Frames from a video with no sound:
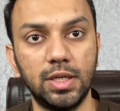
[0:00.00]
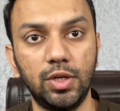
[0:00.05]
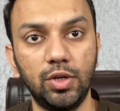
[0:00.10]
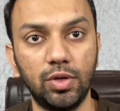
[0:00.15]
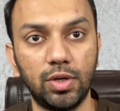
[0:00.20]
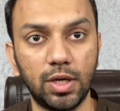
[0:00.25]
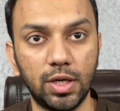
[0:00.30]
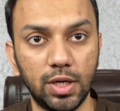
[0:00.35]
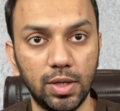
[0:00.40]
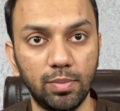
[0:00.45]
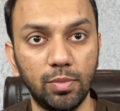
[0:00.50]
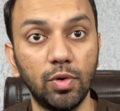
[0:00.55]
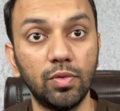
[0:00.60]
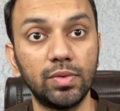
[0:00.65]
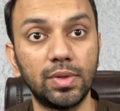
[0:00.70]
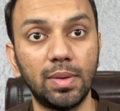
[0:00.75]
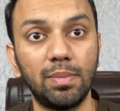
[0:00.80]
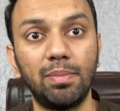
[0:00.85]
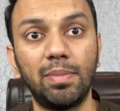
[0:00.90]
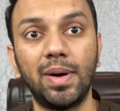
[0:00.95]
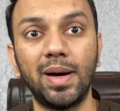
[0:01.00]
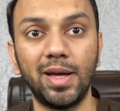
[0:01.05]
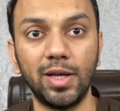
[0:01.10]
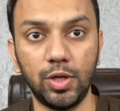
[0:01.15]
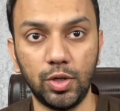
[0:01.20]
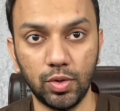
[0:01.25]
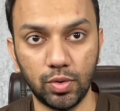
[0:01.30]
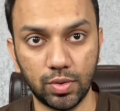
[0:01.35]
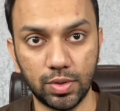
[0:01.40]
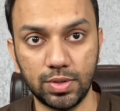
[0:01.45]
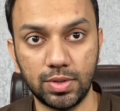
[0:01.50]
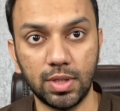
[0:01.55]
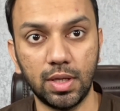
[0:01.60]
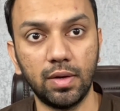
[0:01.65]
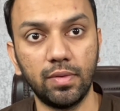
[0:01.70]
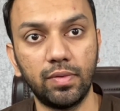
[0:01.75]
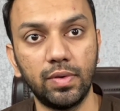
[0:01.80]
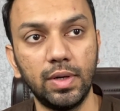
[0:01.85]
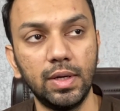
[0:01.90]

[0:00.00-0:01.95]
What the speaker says: You can remove them by yourself.